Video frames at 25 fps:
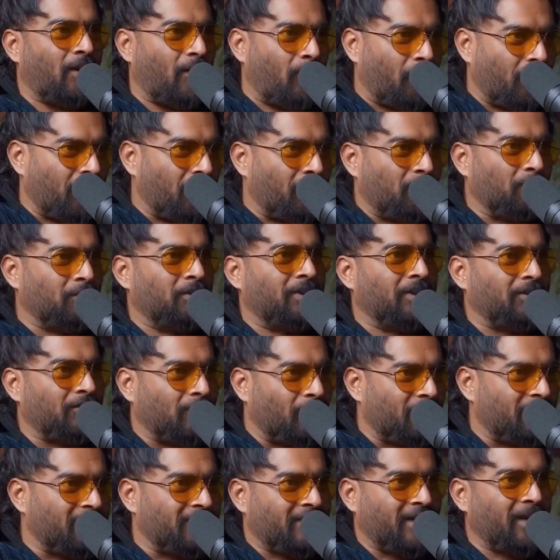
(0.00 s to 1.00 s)
I want to do this
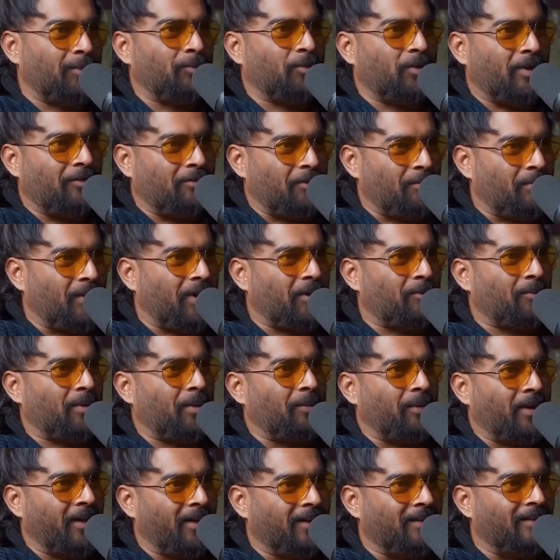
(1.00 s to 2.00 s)
all the time to every part of my
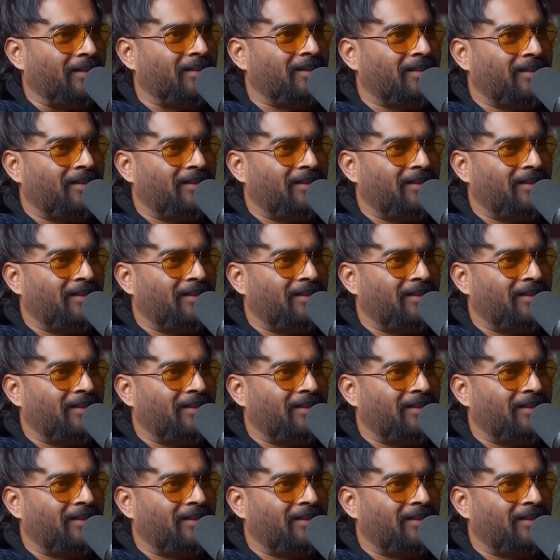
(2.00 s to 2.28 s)
mind.